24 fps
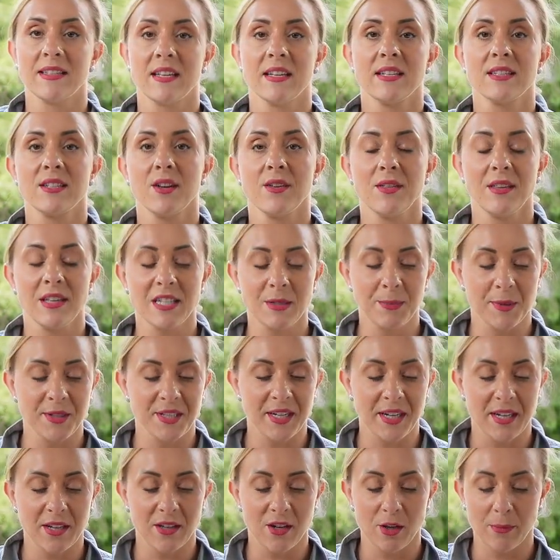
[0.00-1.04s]
So this
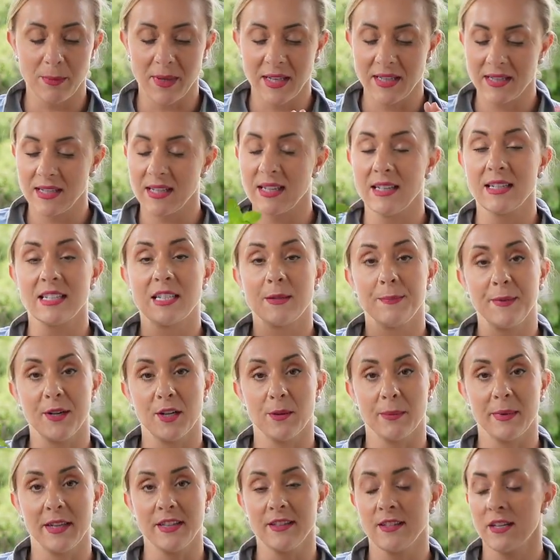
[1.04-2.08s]
particular mint is
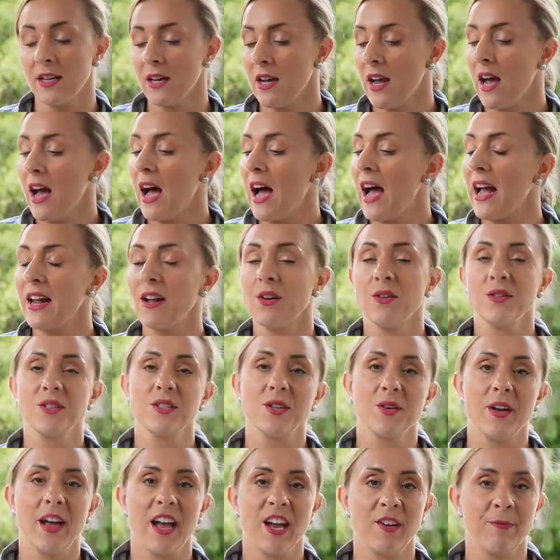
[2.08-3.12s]
spearmint. I
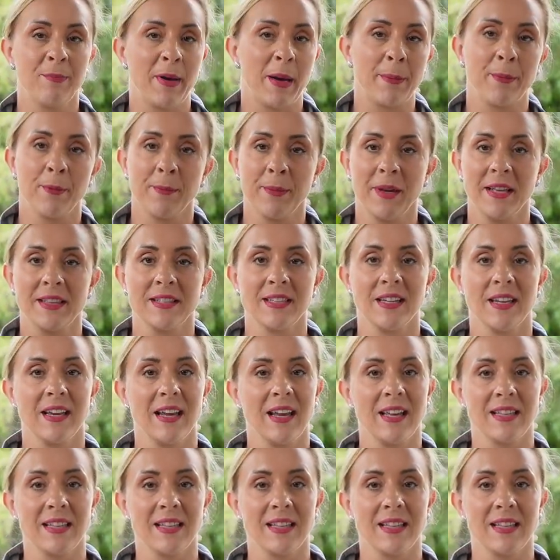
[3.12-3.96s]
also have peppermint.